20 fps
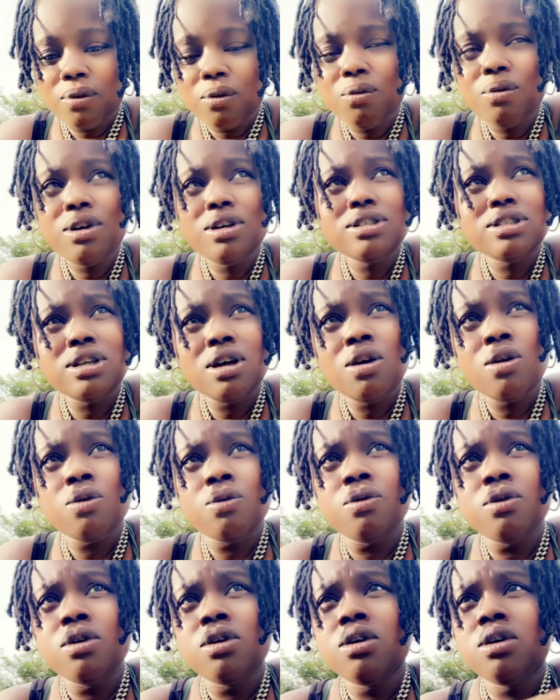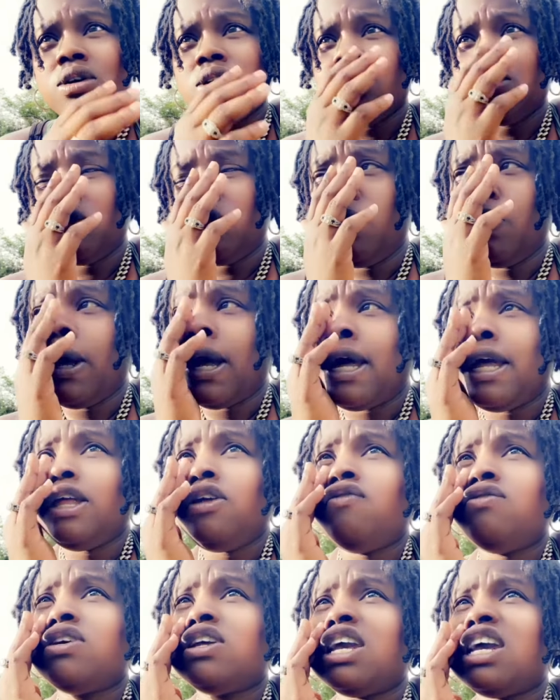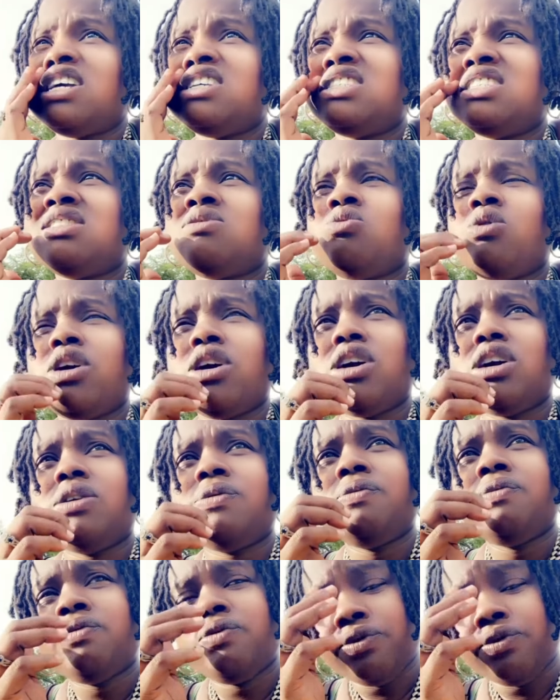Real talk. You got even cases where,